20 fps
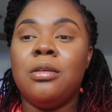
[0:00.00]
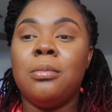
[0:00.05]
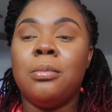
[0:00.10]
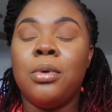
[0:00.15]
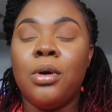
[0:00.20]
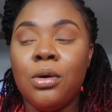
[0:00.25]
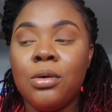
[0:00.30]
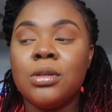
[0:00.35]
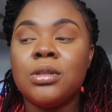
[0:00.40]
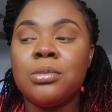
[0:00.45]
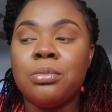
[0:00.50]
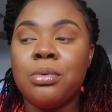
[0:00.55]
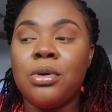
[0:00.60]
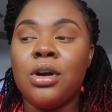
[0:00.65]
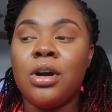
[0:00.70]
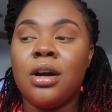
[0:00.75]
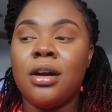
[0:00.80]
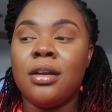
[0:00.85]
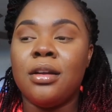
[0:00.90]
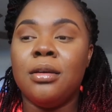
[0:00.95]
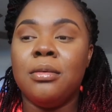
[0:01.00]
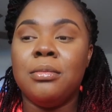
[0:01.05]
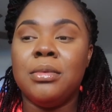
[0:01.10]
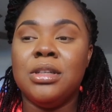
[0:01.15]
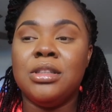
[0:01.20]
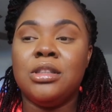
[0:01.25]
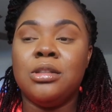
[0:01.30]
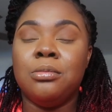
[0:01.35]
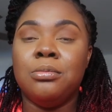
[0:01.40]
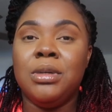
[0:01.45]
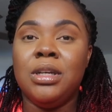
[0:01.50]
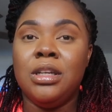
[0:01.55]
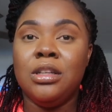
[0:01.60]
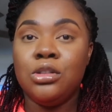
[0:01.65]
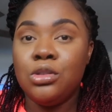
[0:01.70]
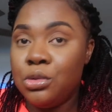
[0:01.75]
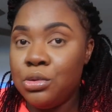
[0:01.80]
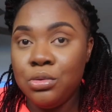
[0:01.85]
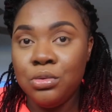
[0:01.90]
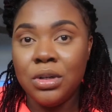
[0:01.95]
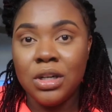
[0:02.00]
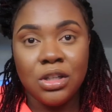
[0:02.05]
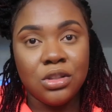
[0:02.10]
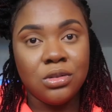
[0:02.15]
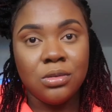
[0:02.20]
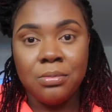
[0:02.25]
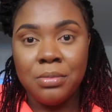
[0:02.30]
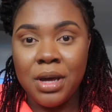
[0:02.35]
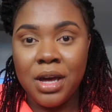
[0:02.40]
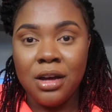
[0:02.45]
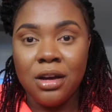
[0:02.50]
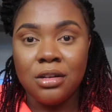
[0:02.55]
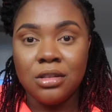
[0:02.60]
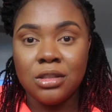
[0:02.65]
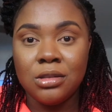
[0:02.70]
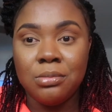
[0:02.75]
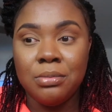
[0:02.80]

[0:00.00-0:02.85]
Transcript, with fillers: postpartum and to be two hundred pounds,